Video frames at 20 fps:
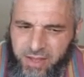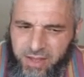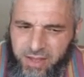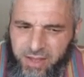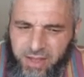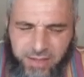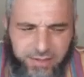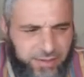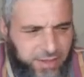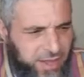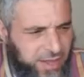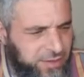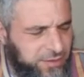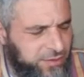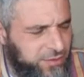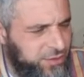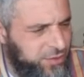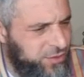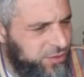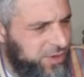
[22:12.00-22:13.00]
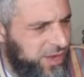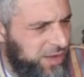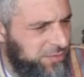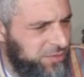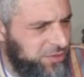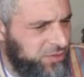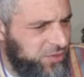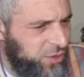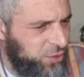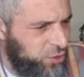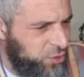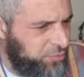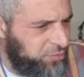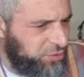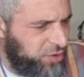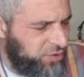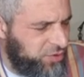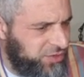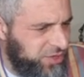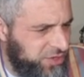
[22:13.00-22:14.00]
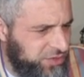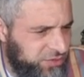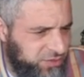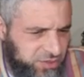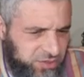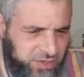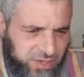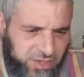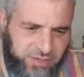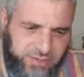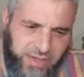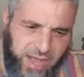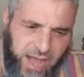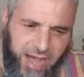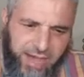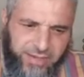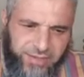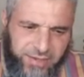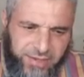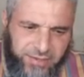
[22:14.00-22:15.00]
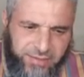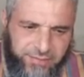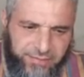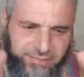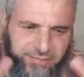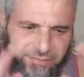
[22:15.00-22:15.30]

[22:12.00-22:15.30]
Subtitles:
And then you come and say, who broke this? She says, I did.